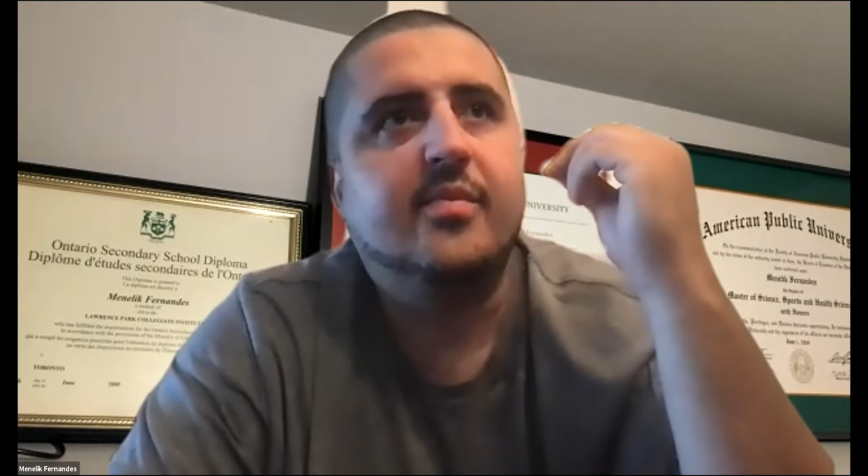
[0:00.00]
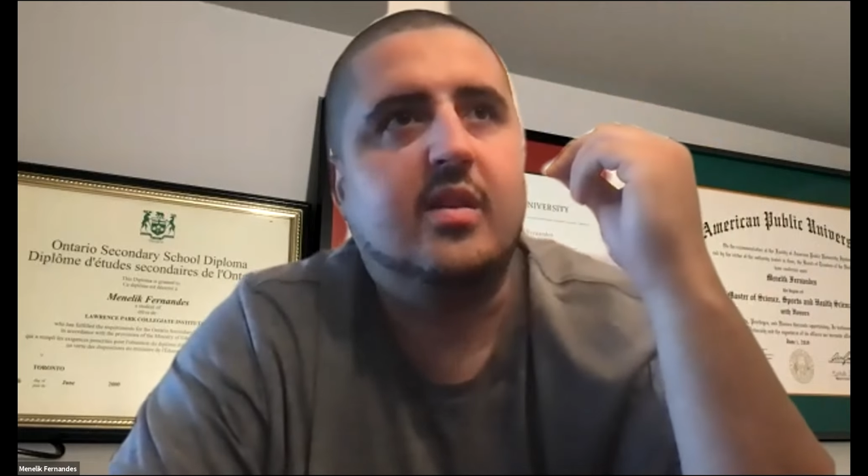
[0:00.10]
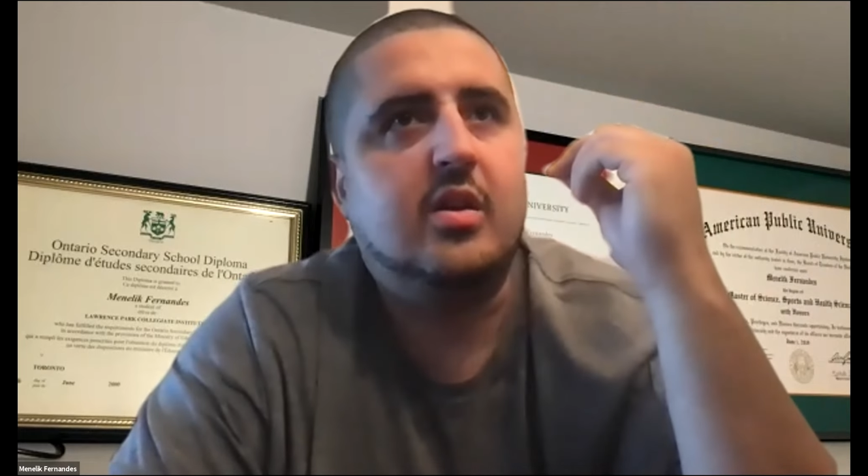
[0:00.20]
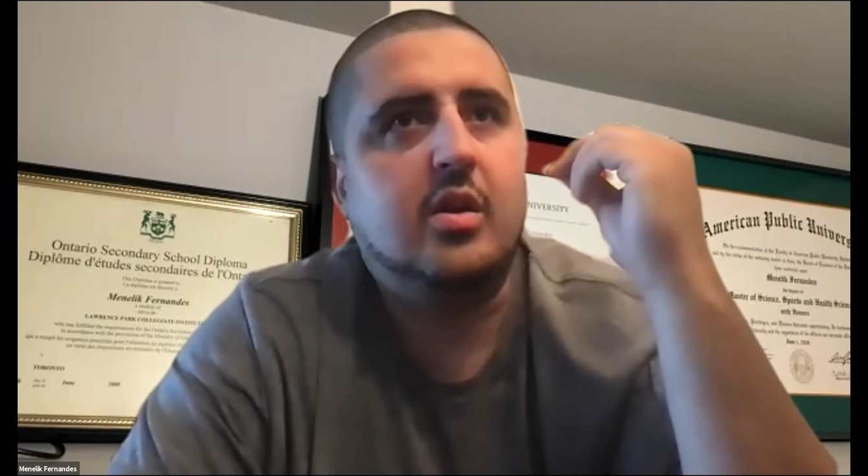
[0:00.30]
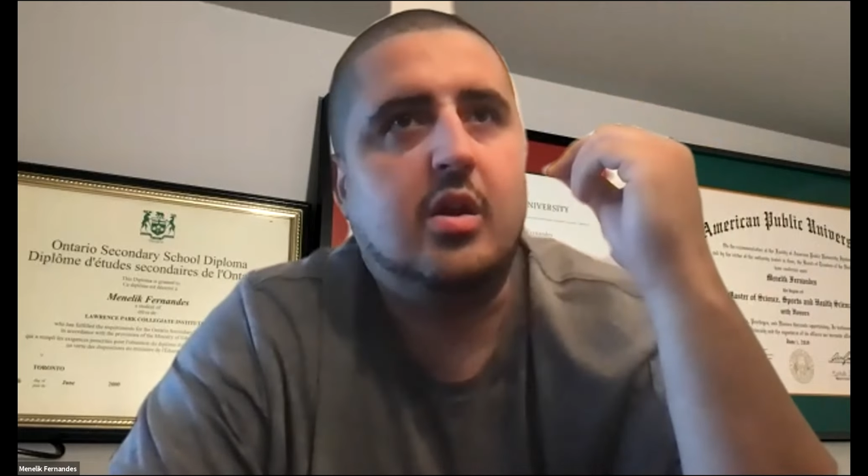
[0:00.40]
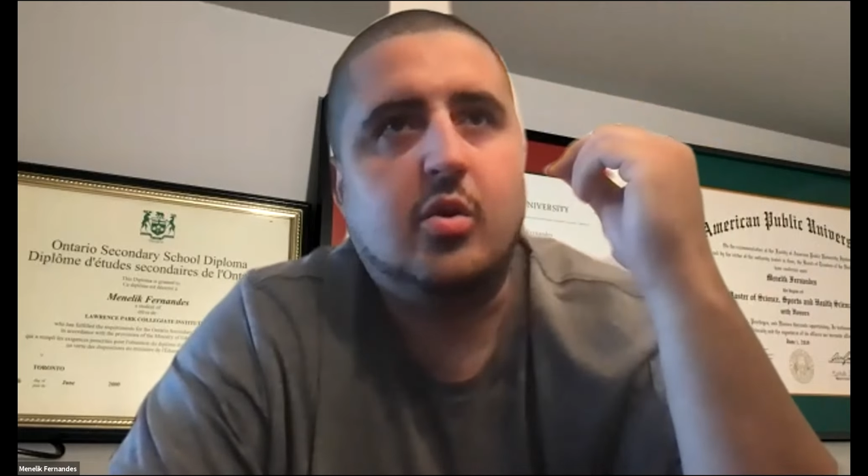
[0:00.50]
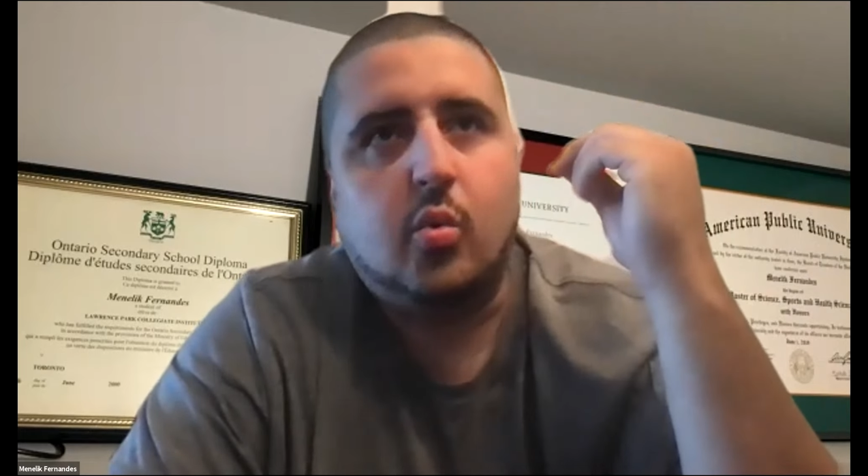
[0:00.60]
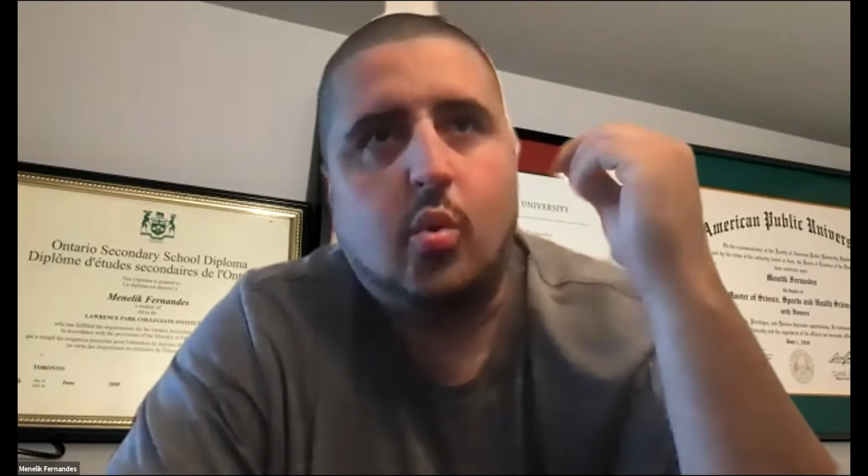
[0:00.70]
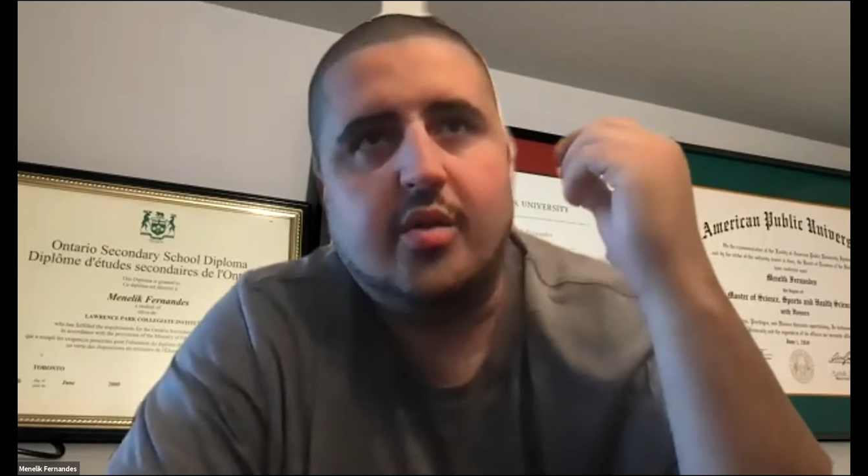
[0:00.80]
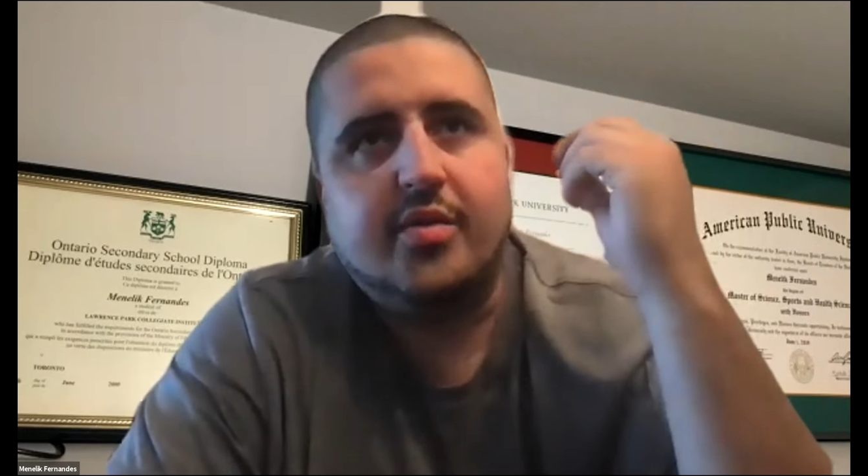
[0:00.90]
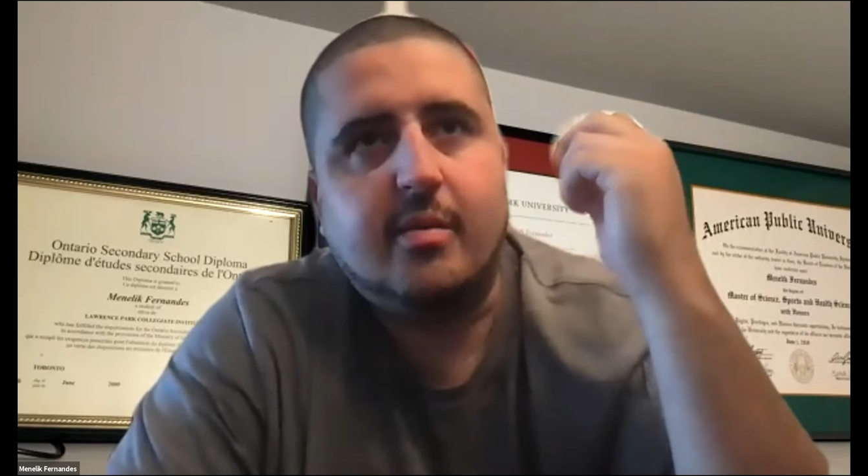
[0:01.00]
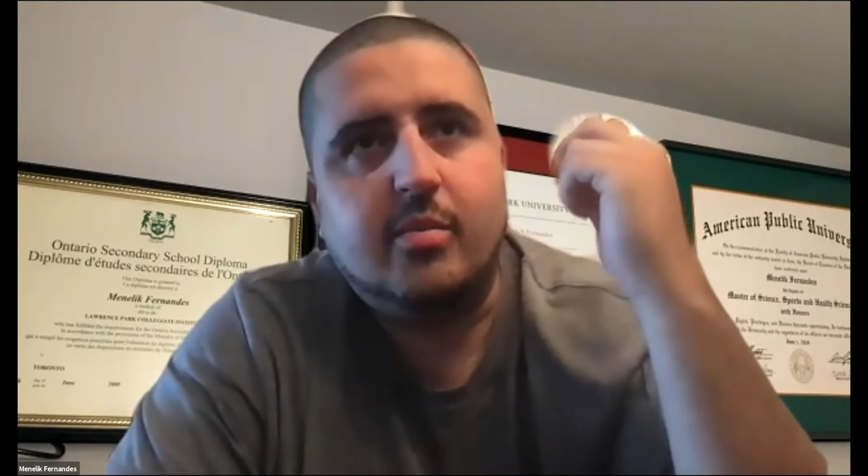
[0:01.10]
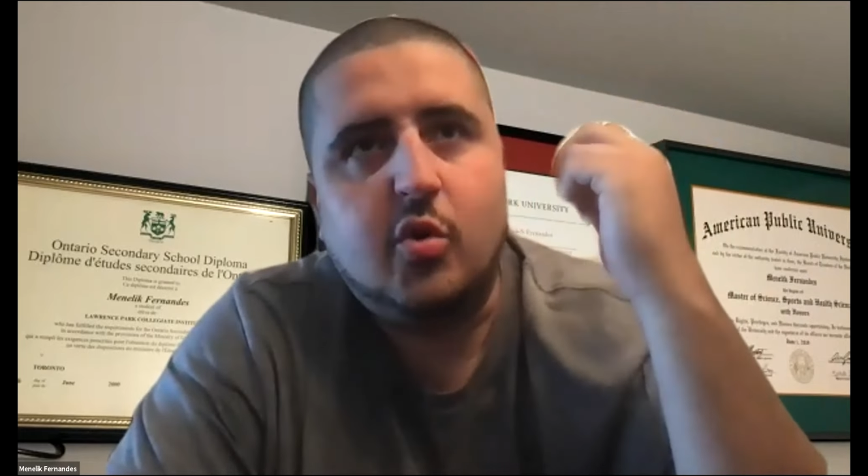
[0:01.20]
You don't want them